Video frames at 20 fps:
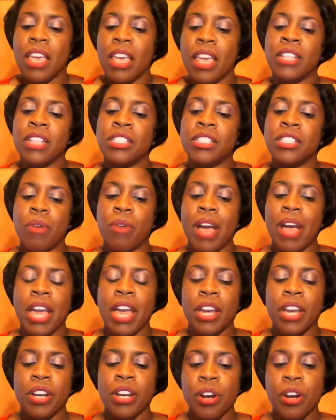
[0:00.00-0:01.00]
And so
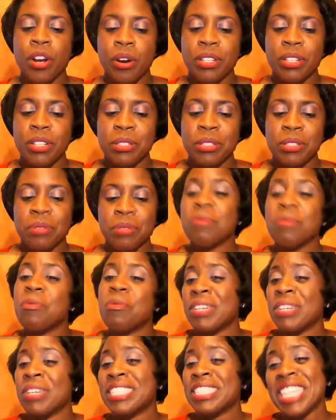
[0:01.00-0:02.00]
I encourage,
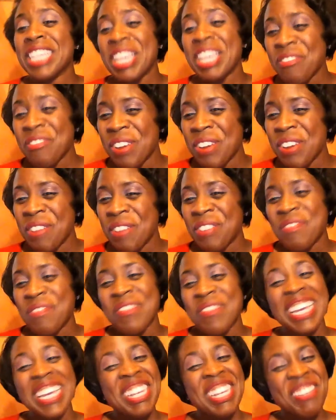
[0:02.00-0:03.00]
once again, women,
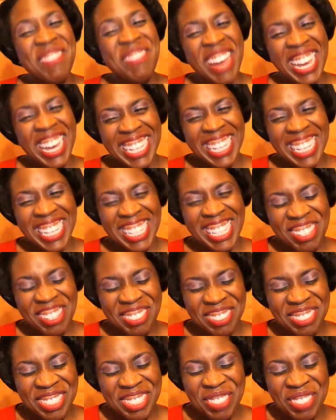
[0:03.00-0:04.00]
but anybody can
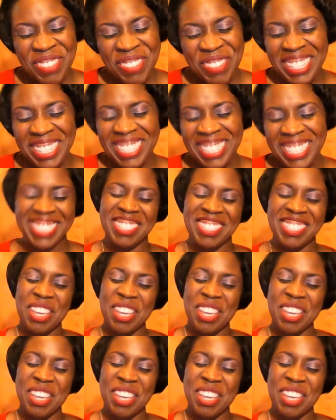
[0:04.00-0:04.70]
use this book.